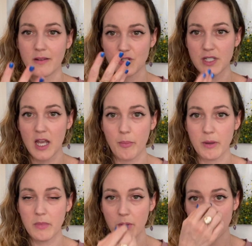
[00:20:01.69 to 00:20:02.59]
She's
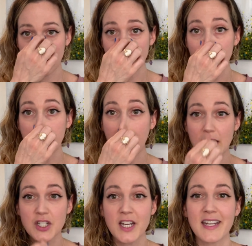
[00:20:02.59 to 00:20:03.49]
helping me with
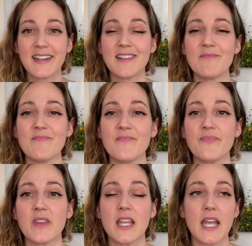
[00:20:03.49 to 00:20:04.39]
communication
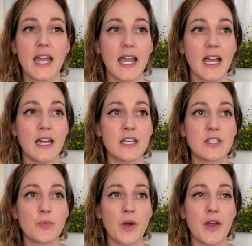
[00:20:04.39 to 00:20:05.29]

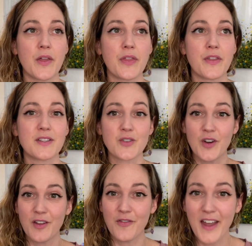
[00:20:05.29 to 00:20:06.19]
and with
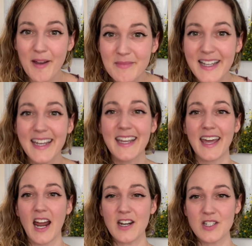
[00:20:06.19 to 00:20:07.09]
starting a family.
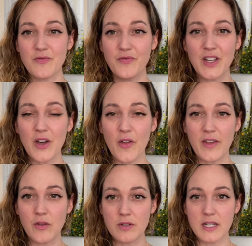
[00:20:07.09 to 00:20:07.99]
And I just feel
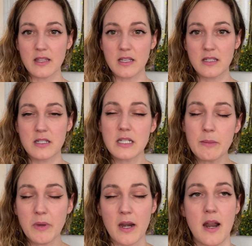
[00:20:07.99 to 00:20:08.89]
like there's like this
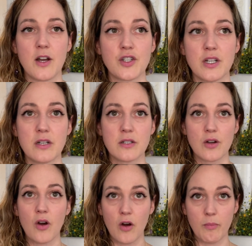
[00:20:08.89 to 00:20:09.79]
deep connection to
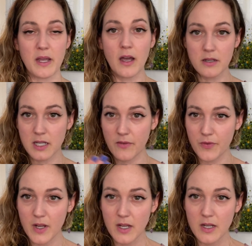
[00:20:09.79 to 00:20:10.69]
her because I've
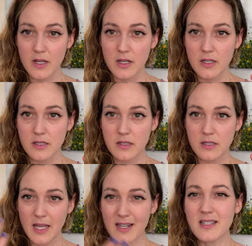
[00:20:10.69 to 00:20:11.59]

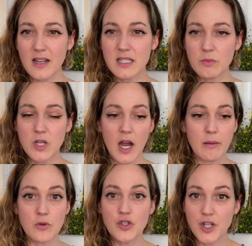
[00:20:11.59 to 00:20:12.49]
set aside some
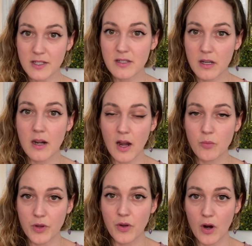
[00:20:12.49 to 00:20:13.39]
time just to
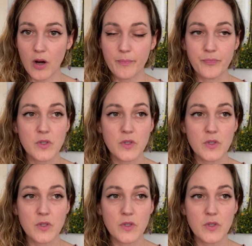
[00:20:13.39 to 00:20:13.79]
connect with her.